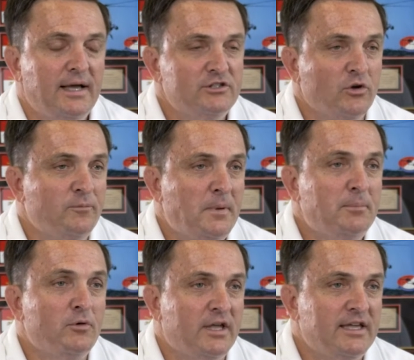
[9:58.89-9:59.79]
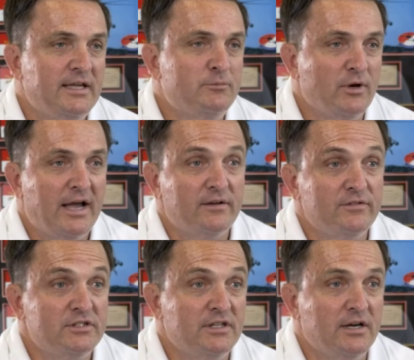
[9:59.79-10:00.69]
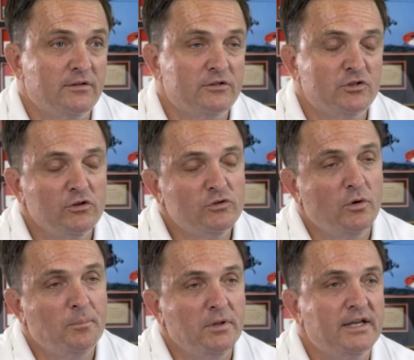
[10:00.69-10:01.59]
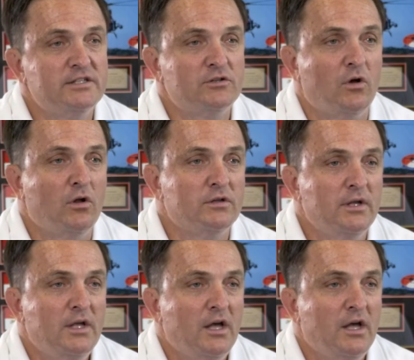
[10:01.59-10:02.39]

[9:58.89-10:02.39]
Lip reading: And so people can keep track of us there. There's also a place called